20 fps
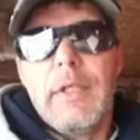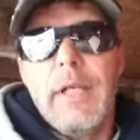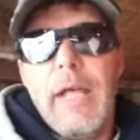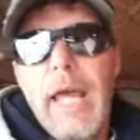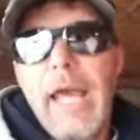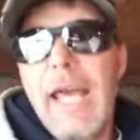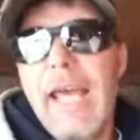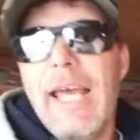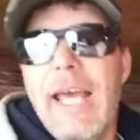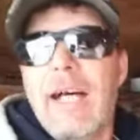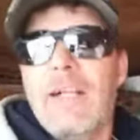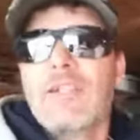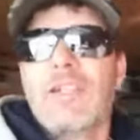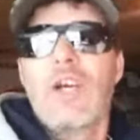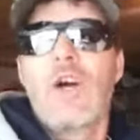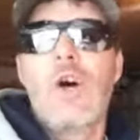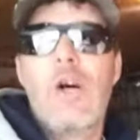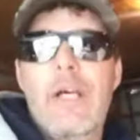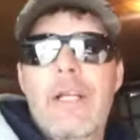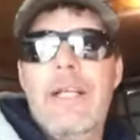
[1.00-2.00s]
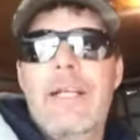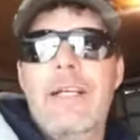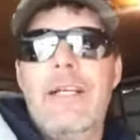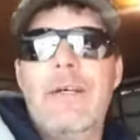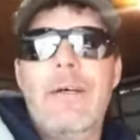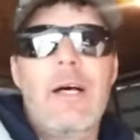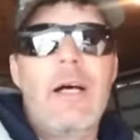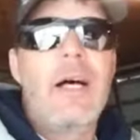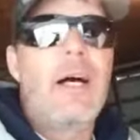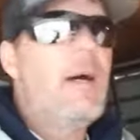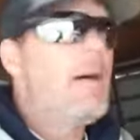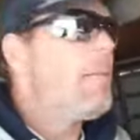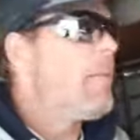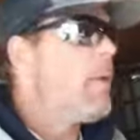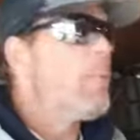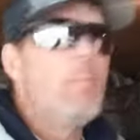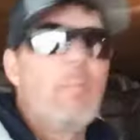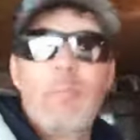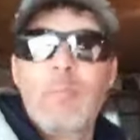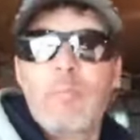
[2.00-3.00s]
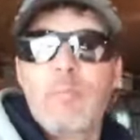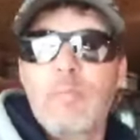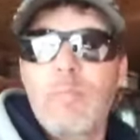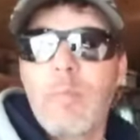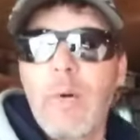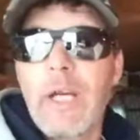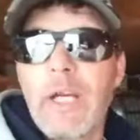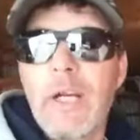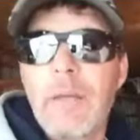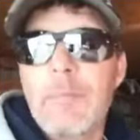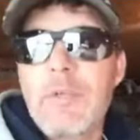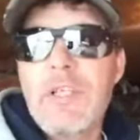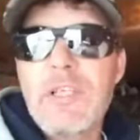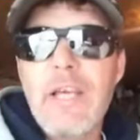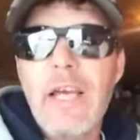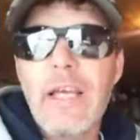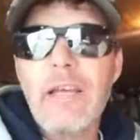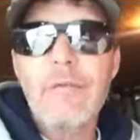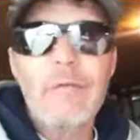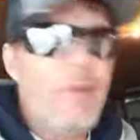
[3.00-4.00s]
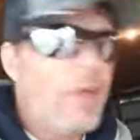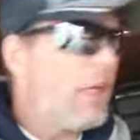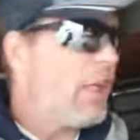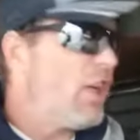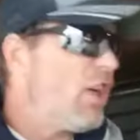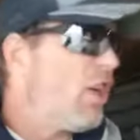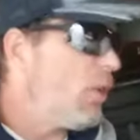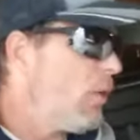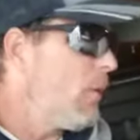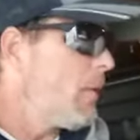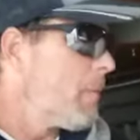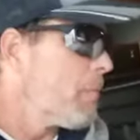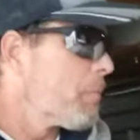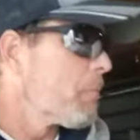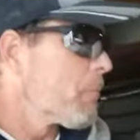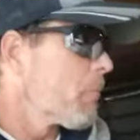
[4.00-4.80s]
Hey, how's it going? I'm bringing up the second video.